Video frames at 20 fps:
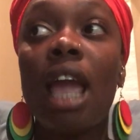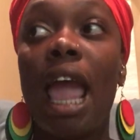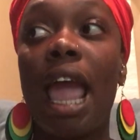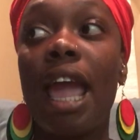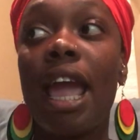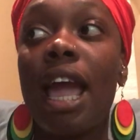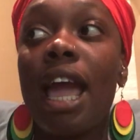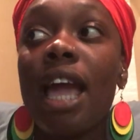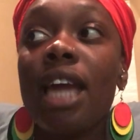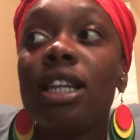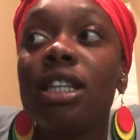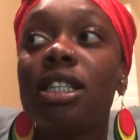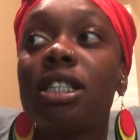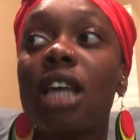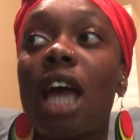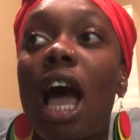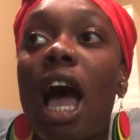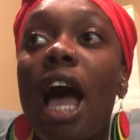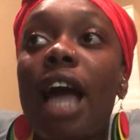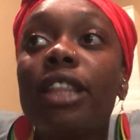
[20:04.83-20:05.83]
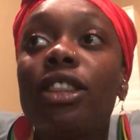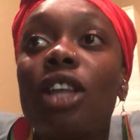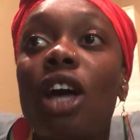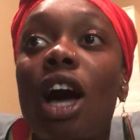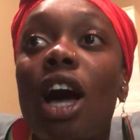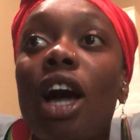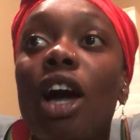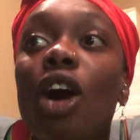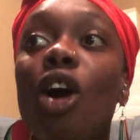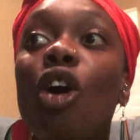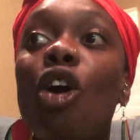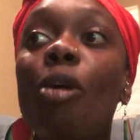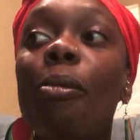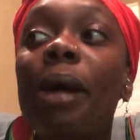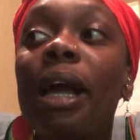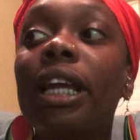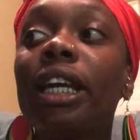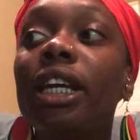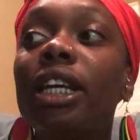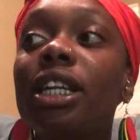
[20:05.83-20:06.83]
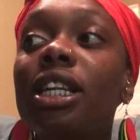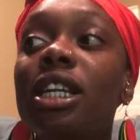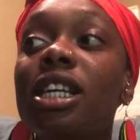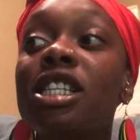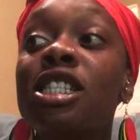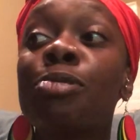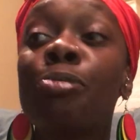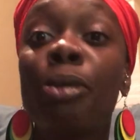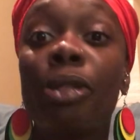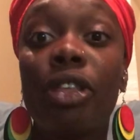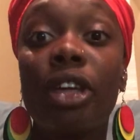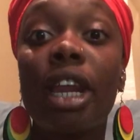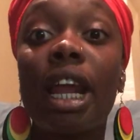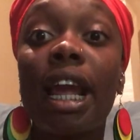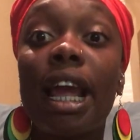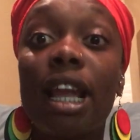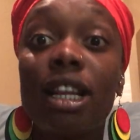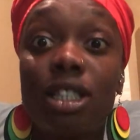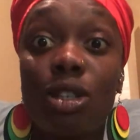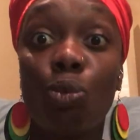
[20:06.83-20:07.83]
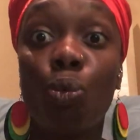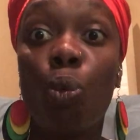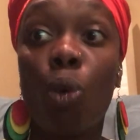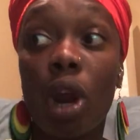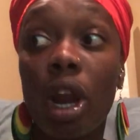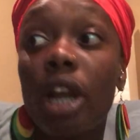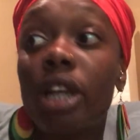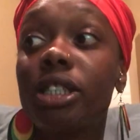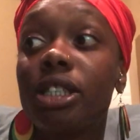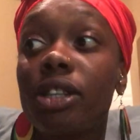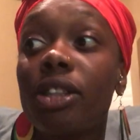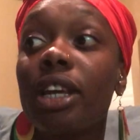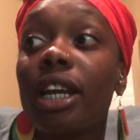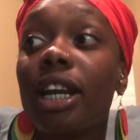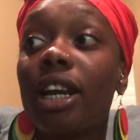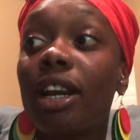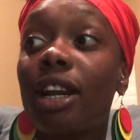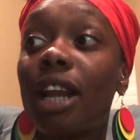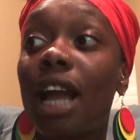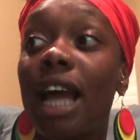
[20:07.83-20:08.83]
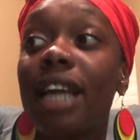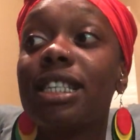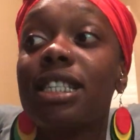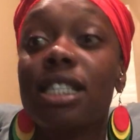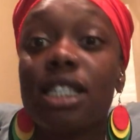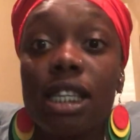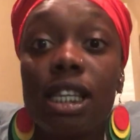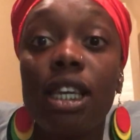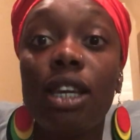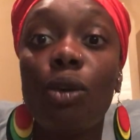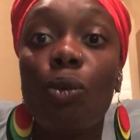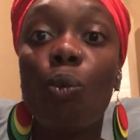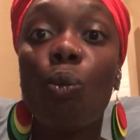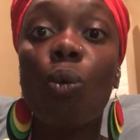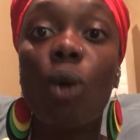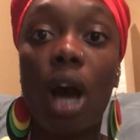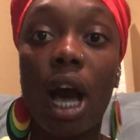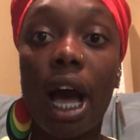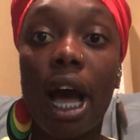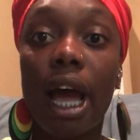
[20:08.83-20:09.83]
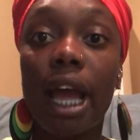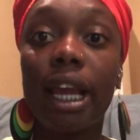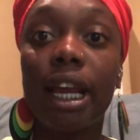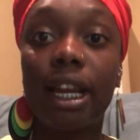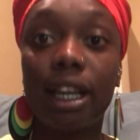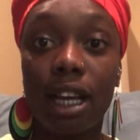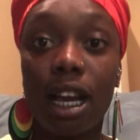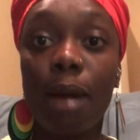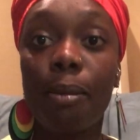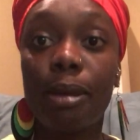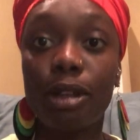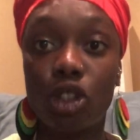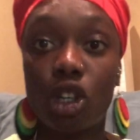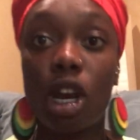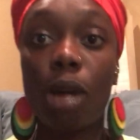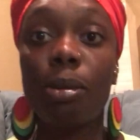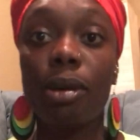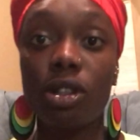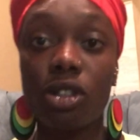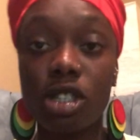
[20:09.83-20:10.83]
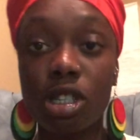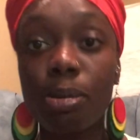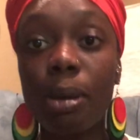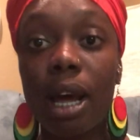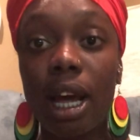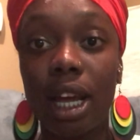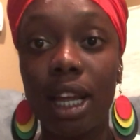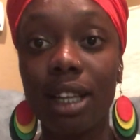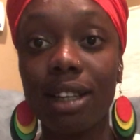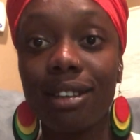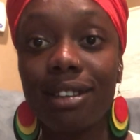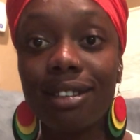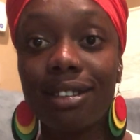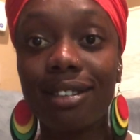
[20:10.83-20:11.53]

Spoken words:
And I thought, oh my goodness, but then I had worked there and I see why I got my job on the spot.